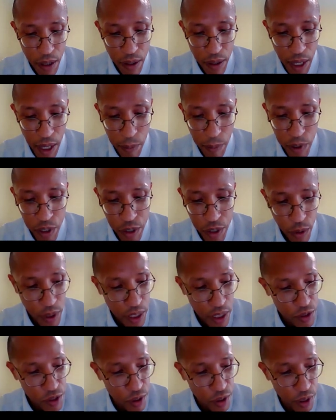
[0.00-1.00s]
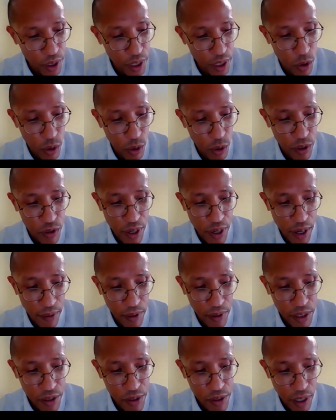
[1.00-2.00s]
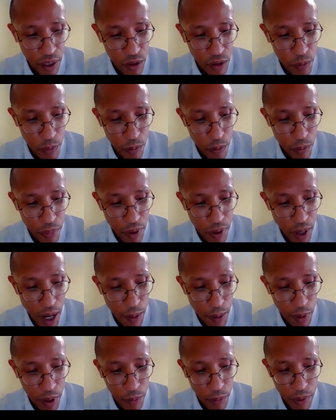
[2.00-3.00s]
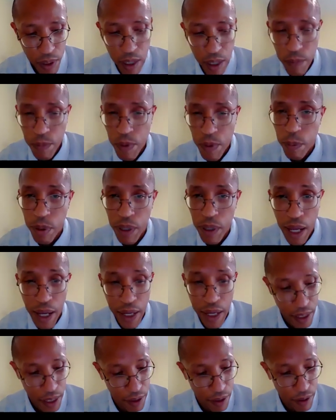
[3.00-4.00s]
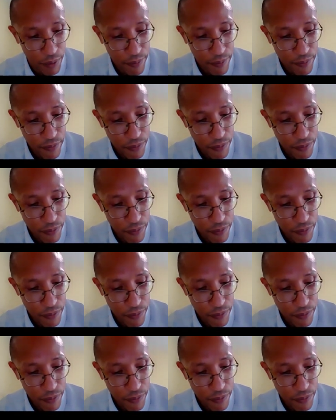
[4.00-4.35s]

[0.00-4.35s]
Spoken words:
The Hamiltonian circuit or the traveling salesman problem can be applied here.